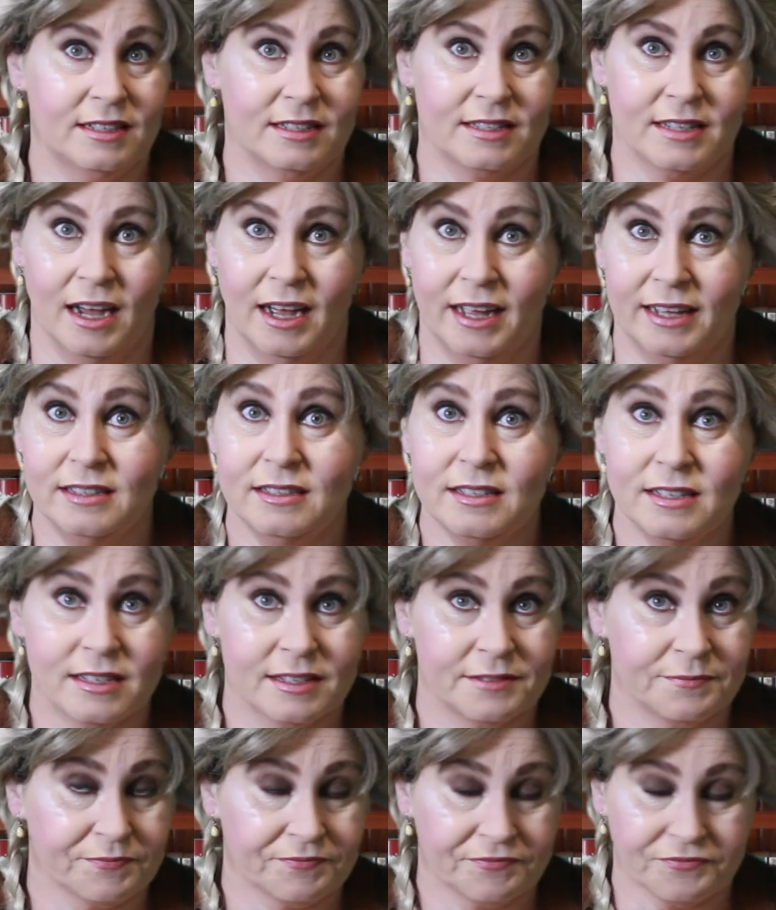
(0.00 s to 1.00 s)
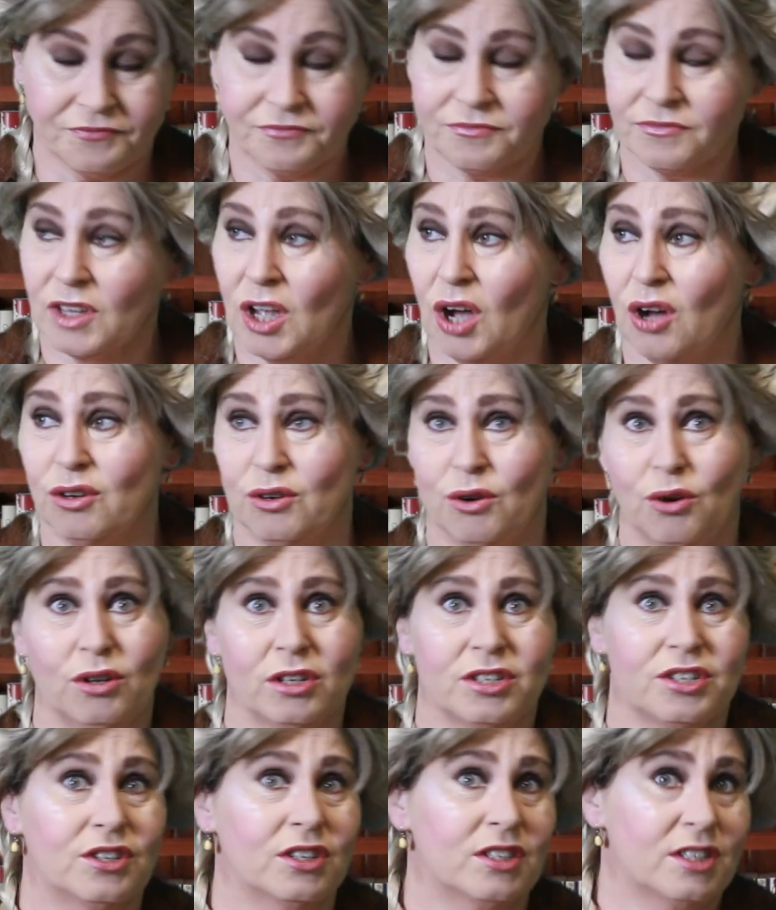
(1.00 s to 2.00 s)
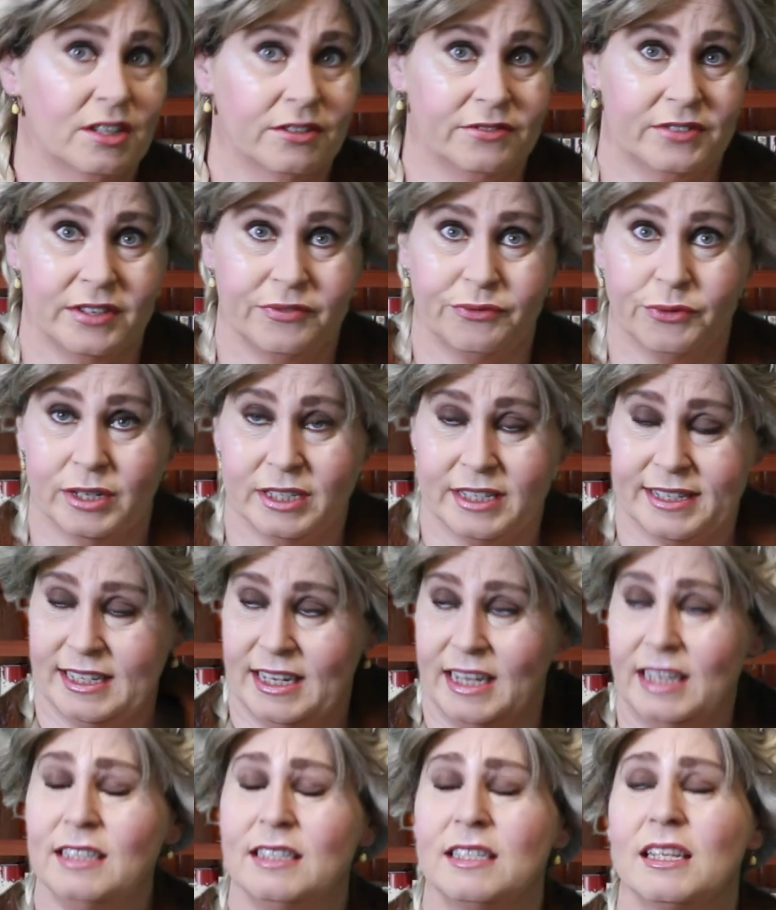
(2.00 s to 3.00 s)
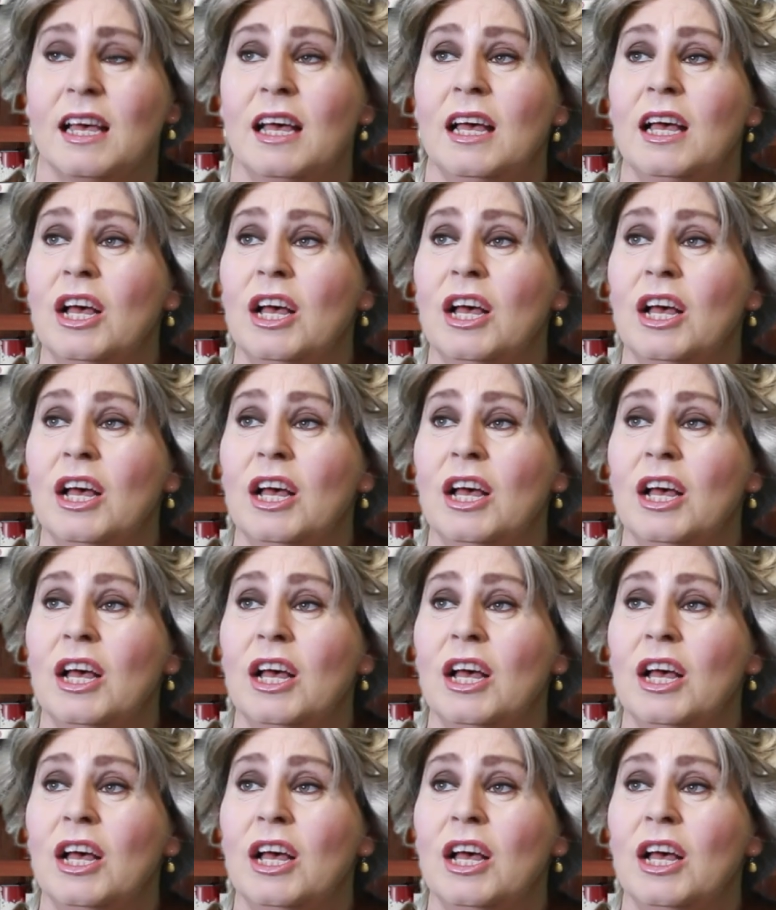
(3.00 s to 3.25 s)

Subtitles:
designs on all sorts of different things.